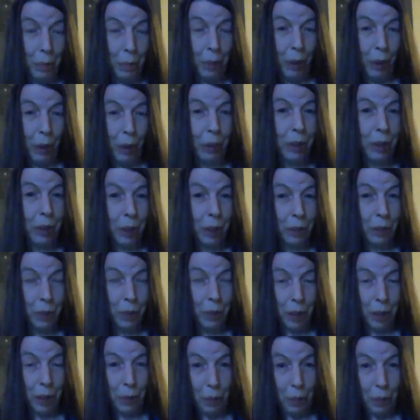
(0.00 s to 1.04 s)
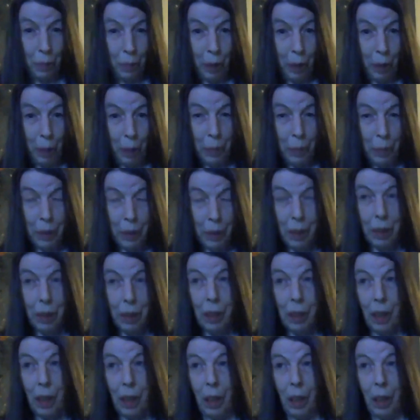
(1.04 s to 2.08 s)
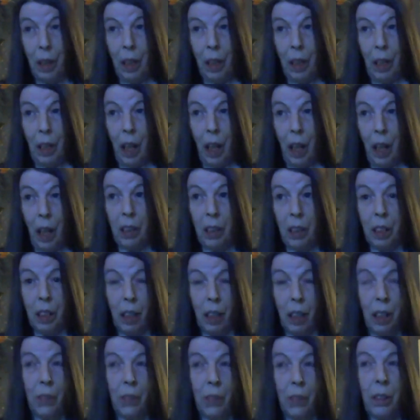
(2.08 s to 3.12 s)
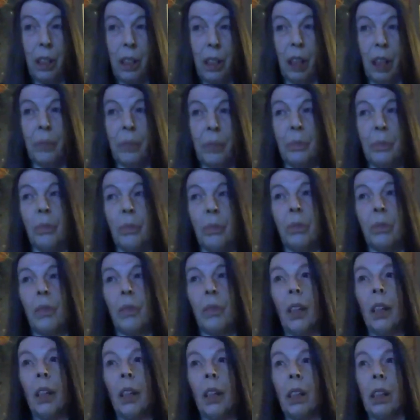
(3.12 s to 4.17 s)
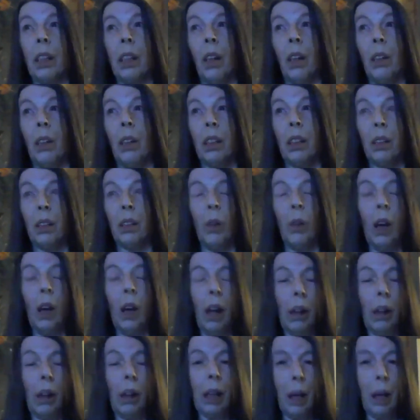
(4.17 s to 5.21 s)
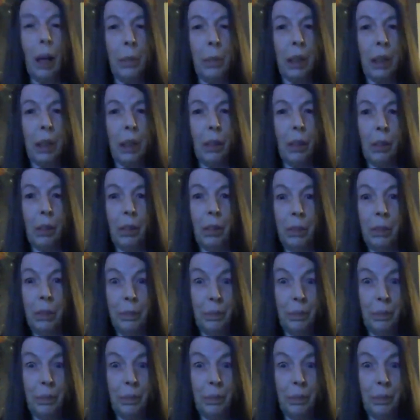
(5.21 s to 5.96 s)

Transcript: bronzes for different purposes, and this kind of thing. So it's quite alchemical.